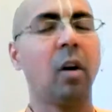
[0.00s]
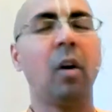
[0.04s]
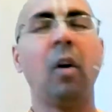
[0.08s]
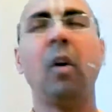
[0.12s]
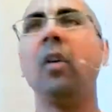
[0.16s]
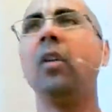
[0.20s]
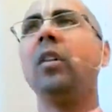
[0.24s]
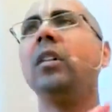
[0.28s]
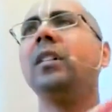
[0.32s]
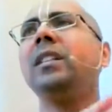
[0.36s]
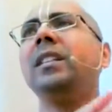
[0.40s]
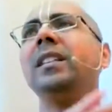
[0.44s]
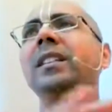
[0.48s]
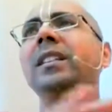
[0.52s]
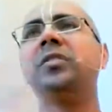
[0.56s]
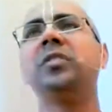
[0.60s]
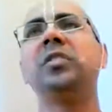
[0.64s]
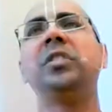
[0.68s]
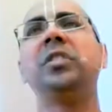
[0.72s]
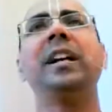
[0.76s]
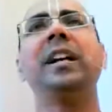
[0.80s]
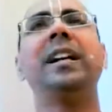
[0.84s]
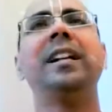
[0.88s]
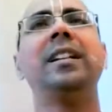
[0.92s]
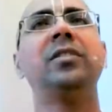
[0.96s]
all these
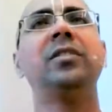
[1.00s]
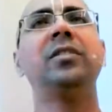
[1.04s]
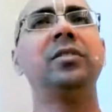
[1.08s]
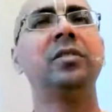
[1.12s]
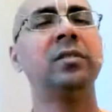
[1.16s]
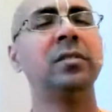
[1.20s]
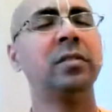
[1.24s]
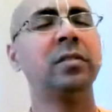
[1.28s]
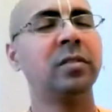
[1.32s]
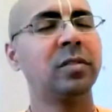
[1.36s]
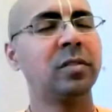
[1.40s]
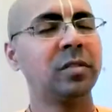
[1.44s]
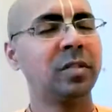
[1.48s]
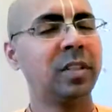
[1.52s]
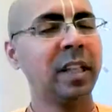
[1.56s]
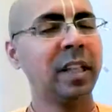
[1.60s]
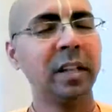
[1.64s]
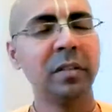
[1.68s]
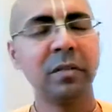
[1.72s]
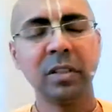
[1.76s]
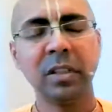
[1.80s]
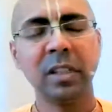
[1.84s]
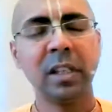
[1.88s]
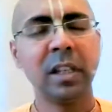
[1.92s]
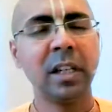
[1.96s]
great
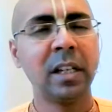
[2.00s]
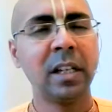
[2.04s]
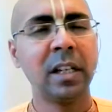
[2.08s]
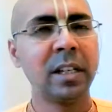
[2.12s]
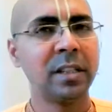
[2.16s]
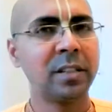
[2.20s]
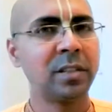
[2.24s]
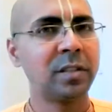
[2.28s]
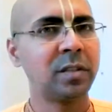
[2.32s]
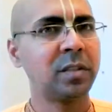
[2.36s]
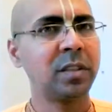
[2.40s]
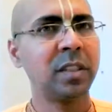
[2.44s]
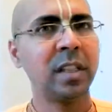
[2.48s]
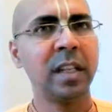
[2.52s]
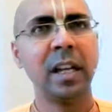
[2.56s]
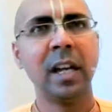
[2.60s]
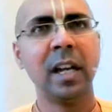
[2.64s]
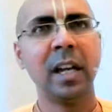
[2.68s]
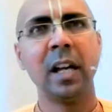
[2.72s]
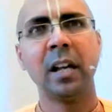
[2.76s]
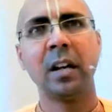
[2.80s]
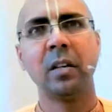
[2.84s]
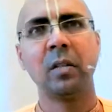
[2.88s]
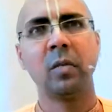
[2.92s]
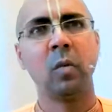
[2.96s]
devatas, they
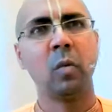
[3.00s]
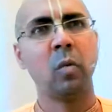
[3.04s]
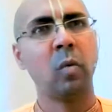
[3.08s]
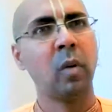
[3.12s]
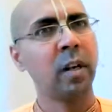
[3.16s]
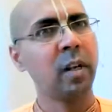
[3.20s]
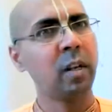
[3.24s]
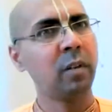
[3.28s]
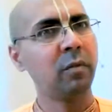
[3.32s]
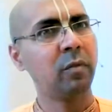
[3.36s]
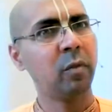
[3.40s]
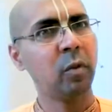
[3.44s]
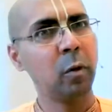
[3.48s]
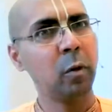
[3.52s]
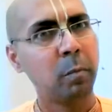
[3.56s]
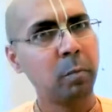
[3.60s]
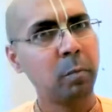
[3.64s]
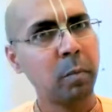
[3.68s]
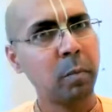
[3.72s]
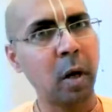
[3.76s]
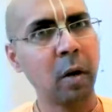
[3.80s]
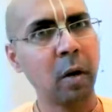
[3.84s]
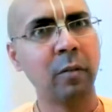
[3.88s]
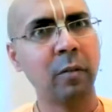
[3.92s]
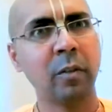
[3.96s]
are wonderful,
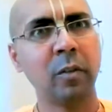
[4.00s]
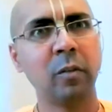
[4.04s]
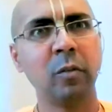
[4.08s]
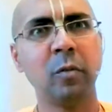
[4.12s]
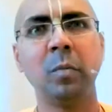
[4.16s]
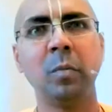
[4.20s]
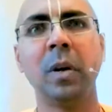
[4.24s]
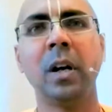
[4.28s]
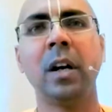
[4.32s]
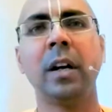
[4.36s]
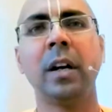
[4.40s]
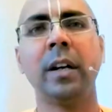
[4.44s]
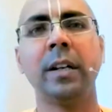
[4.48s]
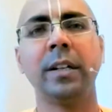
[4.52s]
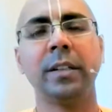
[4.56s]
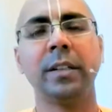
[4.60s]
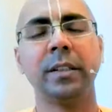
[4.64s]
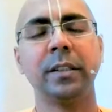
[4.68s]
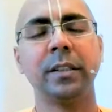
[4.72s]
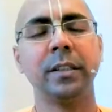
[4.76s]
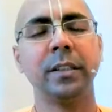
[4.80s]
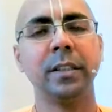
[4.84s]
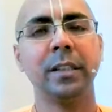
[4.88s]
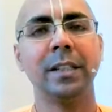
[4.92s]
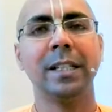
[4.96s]
powerful, but
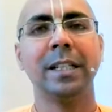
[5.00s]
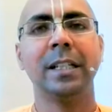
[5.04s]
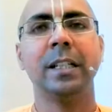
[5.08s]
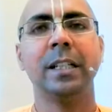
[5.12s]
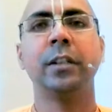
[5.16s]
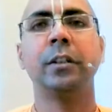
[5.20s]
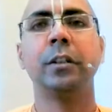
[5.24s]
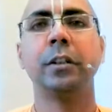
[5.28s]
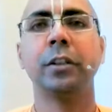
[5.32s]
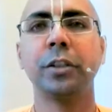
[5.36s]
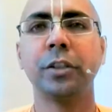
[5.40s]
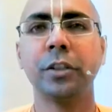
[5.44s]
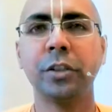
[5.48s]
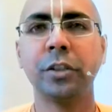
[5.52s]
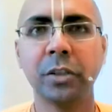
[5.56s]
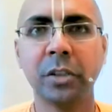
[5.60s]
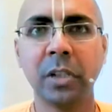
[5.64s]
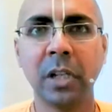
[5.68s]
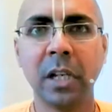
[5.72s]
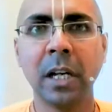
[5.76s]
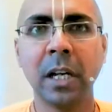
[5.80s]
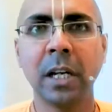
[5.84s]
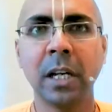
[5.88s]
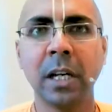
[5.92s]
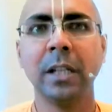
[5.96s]

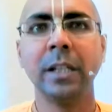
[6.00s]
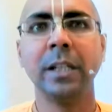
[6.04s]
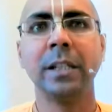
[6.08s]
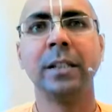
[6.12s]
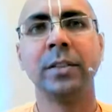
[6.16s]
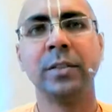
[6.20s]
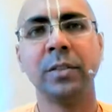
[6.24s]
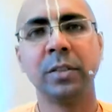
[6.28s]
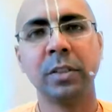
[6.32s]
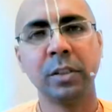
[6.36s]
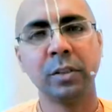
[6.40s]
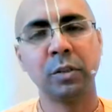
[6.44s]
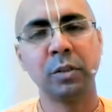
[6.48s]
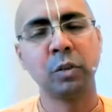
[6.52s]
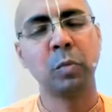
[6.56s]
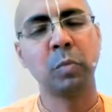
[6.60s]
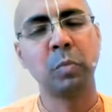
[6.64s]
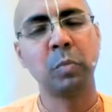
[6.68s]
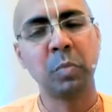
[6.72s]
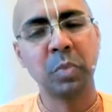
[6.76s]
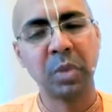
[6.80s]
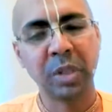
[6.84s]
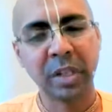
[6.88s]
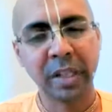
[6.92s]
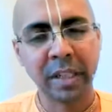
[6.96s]
Krishna is the
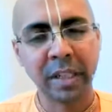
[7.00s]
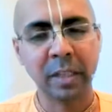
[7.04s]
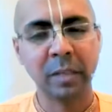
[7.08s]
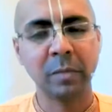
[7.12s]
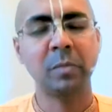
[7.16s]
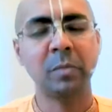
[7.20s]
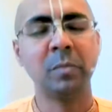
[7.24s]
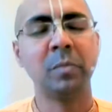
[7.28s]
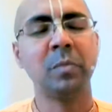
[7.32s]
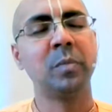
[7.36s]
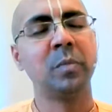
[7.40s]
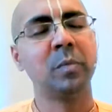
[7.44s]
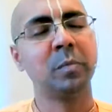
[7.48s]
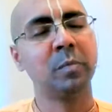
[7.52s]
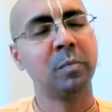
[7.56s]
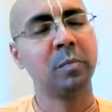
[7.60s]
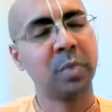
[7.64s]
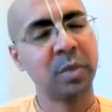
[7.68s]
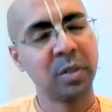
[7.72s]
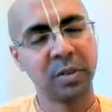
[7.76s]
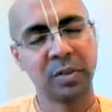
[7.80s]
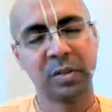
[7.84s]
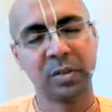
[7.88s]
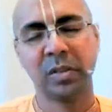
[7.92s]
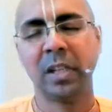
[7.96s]
supreme
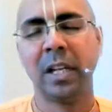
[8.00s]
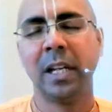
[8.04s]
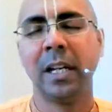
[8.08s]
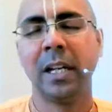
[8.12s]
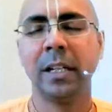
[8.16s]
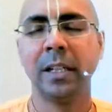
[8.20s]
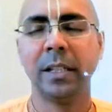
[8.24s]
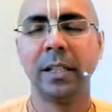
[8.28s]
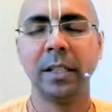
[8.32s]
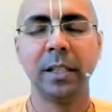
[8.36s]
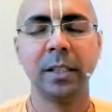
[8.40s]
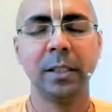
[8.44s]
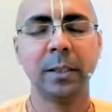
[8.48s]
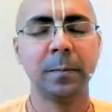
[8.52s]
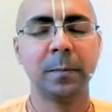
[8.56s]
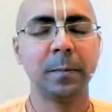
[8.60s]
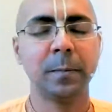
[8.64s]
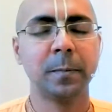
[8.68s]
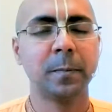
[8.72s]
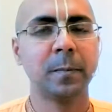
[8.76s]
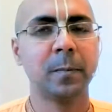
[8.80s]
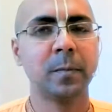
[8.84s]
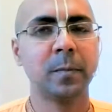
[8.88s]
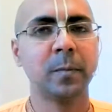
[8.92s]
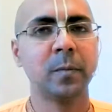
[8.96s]
personality.
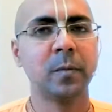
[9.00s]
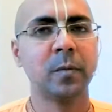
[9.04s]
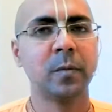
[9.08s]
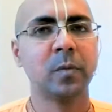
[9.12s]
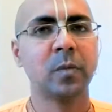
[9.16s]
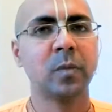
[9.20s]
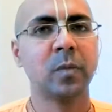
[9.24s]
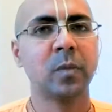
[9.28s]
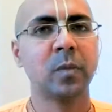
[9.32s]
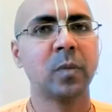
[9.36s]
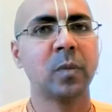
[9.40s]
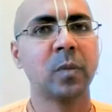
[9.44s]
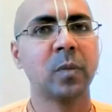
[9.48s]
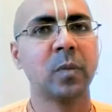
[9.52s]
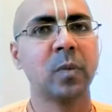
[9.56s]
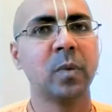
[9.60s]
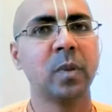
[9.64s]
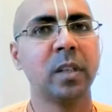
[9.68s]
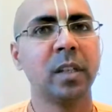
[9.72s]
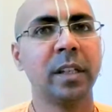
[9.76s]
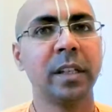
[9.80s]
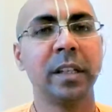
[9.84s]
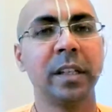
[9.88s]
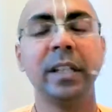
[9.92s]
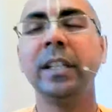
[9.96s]

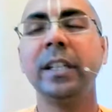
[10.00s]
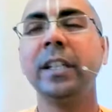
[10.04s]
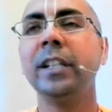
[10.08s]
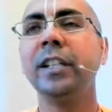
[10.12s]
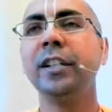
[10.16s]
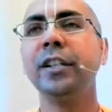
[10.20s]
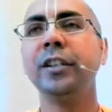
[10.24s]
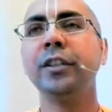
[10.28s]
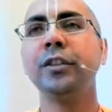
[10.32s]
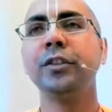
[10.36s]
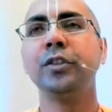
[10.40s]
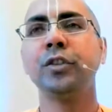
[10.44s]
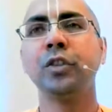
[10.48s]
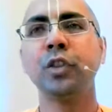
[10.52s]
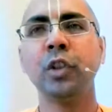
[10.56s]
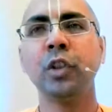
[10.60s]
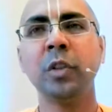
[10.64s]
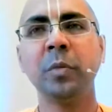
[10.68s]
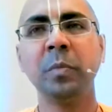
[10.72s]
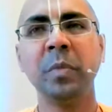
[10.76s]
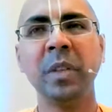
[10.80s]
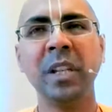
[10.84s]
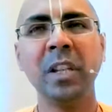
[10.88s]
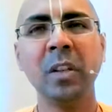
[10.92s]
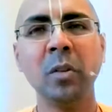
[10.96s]
He
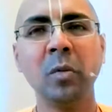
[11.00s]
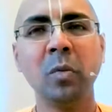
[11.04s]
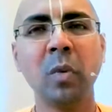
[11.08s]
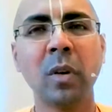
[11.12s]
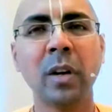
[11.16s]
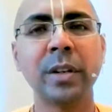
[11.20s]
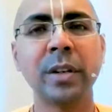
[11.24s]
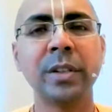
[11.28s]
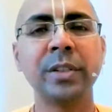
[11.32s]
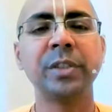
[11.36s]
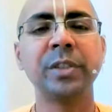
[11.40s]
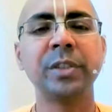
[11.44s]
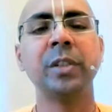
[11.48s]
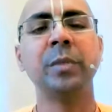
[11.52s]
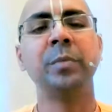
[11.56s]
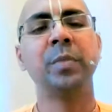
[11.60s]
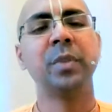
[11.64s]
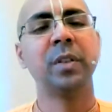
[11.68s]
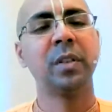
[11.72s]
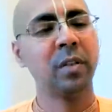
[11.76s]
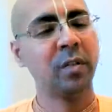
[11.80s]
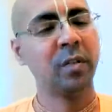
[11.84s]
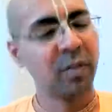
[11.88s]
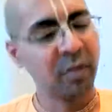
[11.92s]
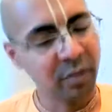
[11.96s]
should be worshipped
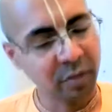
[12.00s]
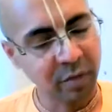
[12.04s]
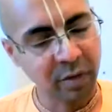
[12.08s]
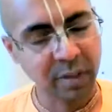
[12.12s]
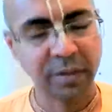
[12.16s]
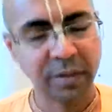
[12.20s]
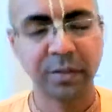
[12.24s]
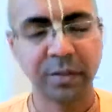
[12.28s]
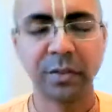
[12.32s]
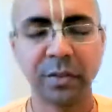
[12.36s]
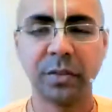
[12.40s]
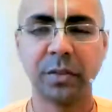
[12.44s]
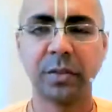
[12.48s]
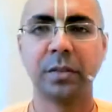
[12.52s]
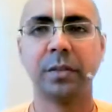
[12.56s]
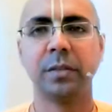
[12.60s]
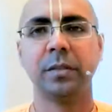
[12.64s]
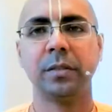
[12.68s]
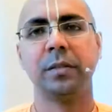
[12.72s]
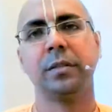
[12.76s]
first.